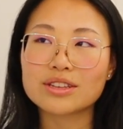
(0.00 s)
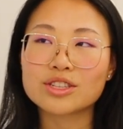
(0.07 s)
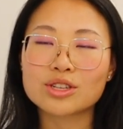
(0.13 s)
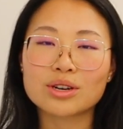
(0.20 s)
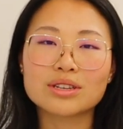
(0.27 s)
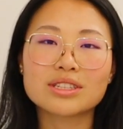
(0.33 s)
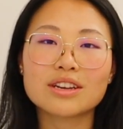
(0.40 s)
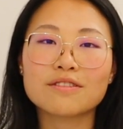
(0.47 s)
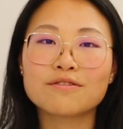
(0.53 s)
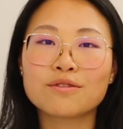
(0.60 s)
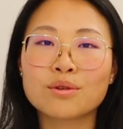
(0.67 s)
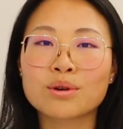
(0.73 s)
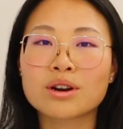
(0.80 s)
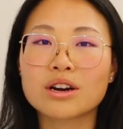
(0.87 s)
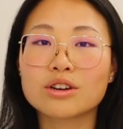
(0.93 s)
starts at
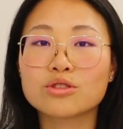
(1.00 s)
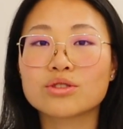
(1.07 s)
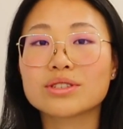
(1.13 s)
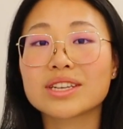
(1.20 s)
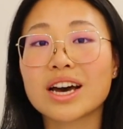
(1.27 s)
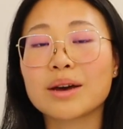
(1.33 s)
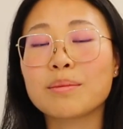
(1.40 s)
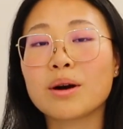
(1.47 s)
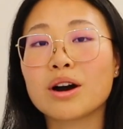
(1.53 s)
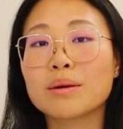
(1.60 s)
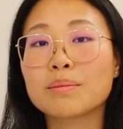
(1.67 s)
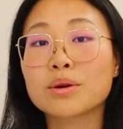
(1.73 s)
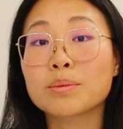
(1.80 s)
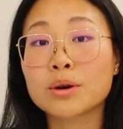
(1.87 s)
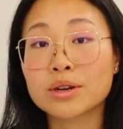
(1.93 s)
400 Thai
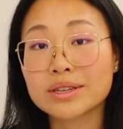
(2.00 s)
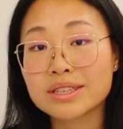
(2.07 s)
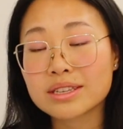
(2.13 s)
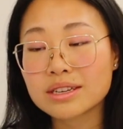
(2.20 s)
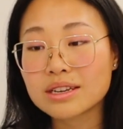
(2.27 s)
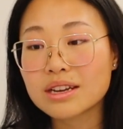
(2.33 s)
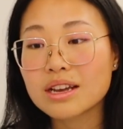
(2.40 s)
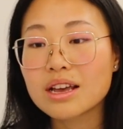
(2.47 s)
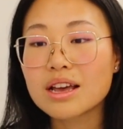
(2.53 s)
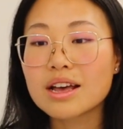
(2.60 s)
baht per person.